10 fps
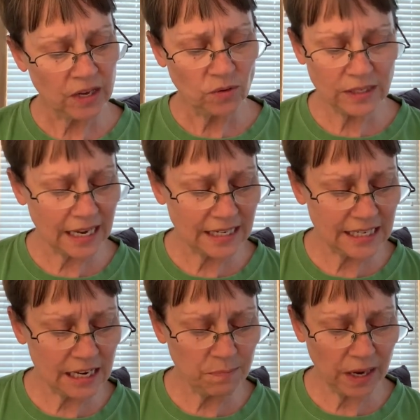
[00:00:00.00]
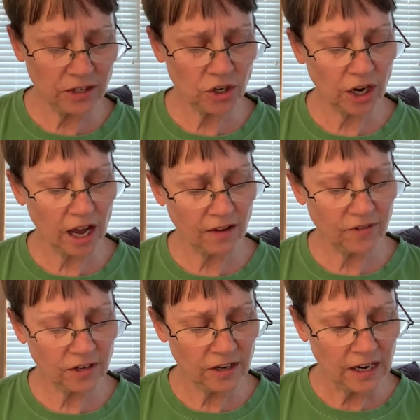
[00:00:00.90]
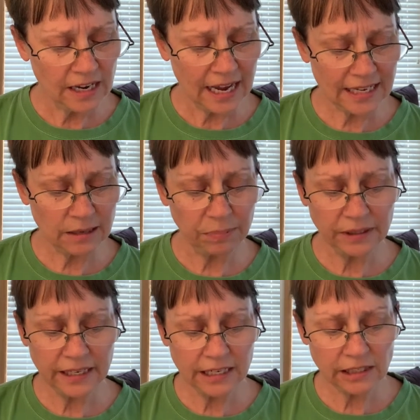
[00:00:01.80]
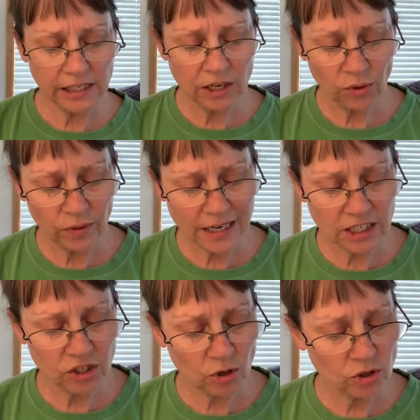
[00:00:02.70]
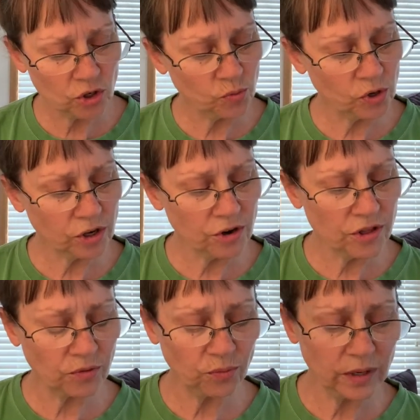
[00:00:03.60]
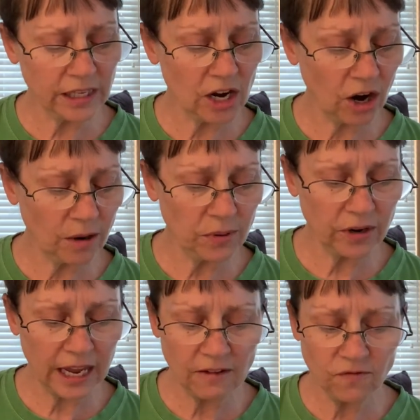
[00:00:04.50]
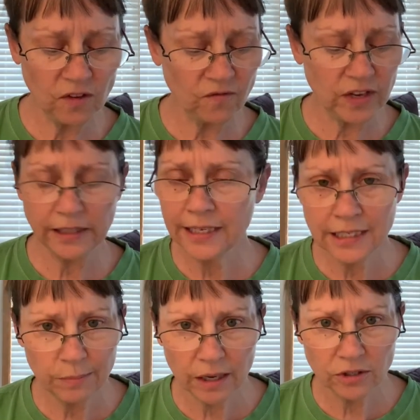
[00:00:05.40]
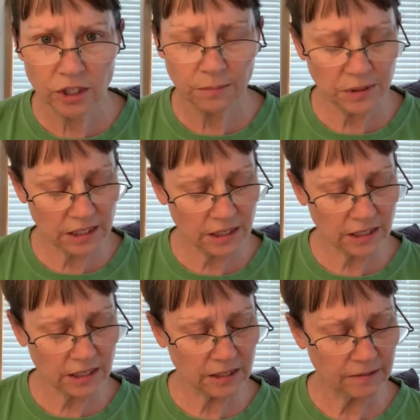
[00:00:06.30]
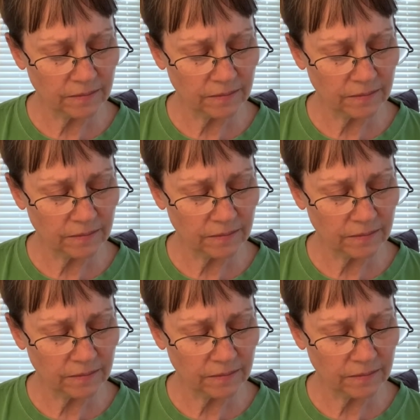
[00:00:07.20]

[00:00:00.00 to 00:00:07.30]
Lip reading: Was I deep undercover as a politically correct social worker that really harbored hateful feelings about gypsies?